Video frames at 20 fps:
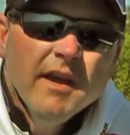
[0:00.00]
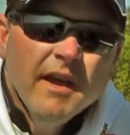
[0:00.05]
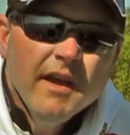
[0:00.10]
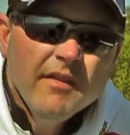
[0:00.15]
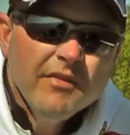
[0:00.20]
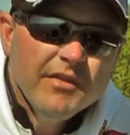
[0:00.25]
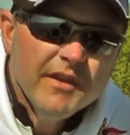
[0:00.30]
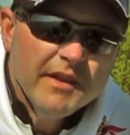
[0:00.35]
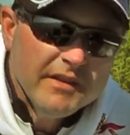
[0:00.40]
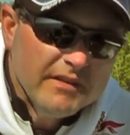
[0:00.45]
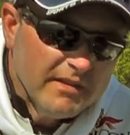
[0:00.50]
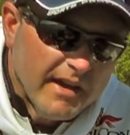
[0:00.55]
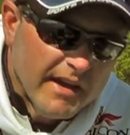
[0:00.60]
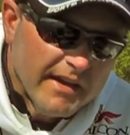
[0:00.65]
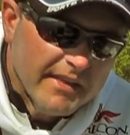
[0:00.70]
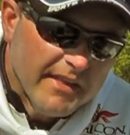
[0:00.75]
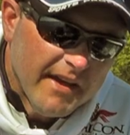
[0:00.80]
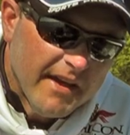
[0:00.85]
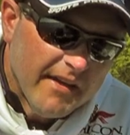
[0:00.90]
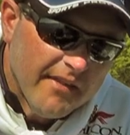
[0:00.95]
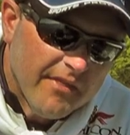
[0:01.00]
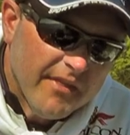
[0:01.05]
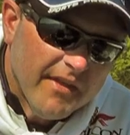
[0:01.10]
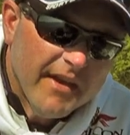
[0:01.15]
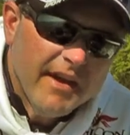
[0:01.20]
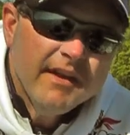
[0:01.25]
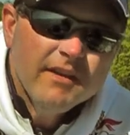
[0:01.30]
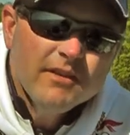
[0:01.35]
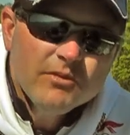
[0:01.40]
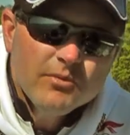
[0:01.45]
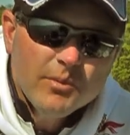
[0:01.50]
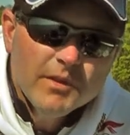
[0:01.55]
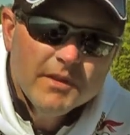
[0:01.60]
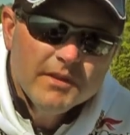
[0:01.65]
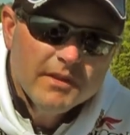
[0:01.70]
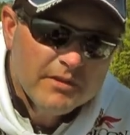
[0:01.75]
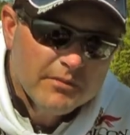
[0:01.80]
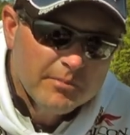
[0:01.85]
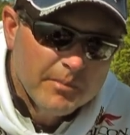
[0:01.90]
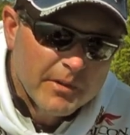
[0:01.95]
and things like that, that is
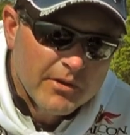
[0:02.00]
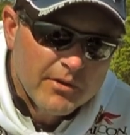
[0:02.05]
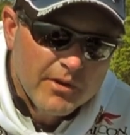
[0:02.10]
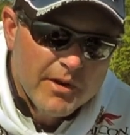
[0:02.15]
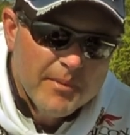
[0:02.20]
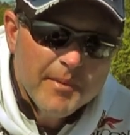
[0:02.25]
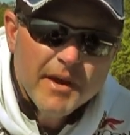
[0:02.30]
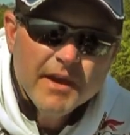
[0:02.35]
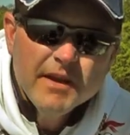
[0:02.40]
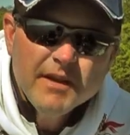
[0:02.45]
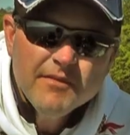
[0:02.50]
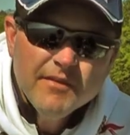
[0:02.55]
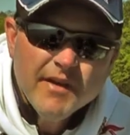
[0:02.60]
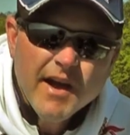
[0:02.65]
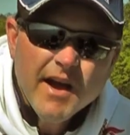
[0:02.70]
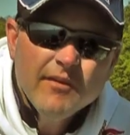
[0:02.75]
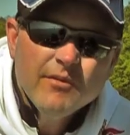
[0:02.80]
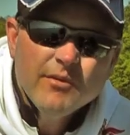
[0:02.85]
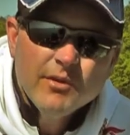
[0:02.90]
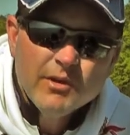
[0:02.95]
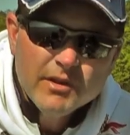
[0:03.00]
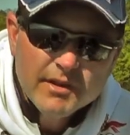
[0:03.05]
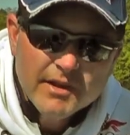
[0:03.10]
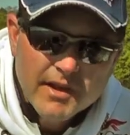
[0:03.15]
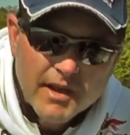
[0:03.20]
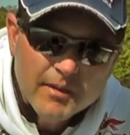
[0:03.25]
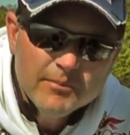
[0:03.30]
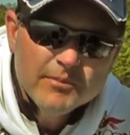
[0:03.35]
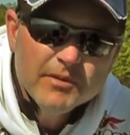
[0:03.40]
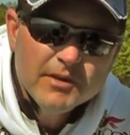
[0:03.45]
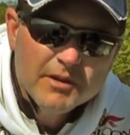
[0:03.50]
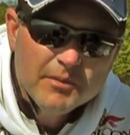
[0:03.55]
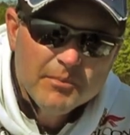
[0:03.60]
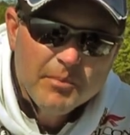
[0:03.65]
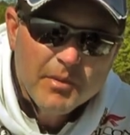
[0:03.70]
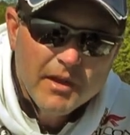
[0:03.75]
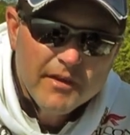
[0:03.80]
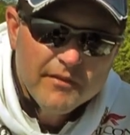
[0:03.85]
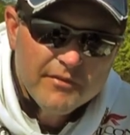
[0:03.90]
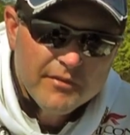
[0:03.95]
when this McRip 85 really comes into
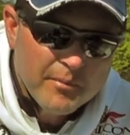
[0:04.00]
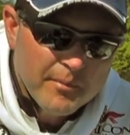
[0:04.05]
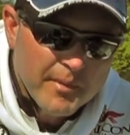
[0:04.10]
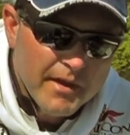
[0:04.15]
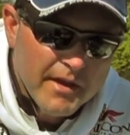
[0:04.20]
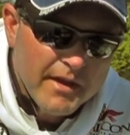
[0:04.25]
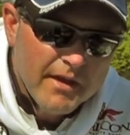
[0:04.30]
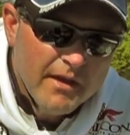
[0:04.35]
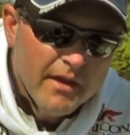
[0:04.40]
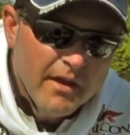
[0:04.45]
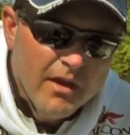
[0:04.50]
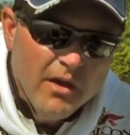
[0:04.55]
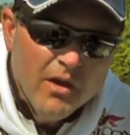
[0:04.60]
play for me.